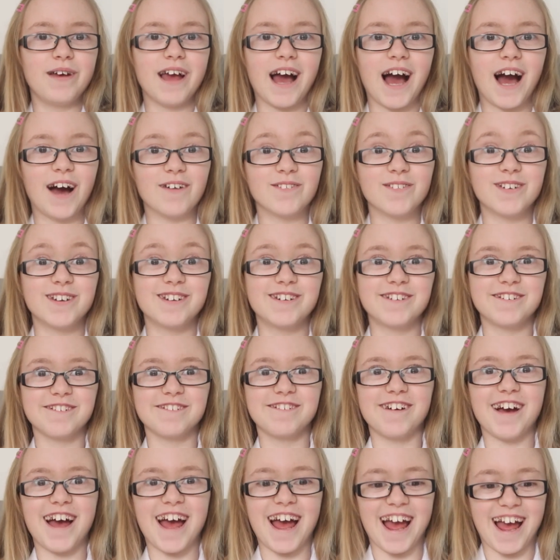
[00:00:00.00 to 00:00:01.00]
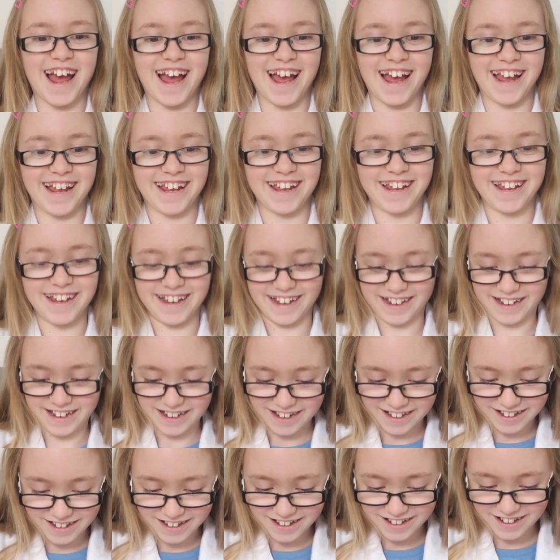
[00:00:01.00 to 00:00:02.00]
we have a tray
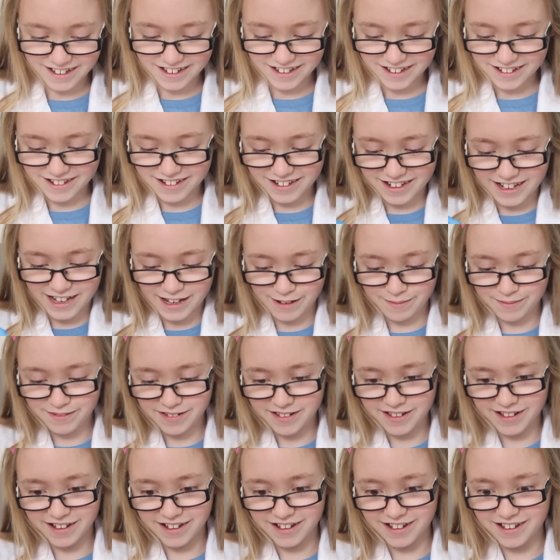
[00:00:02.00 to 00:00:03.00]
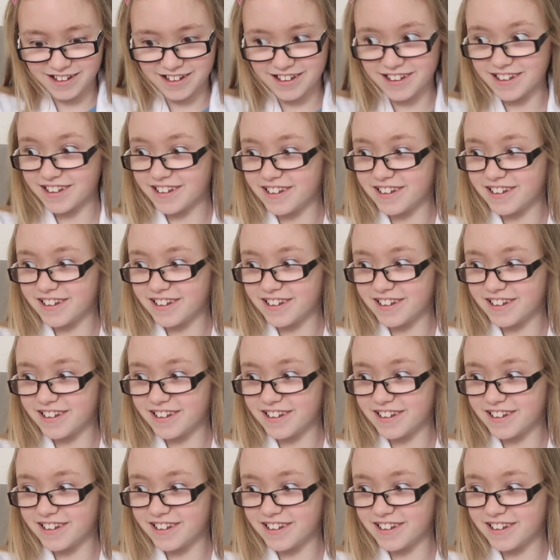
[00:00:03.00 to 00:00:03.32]
to keep things,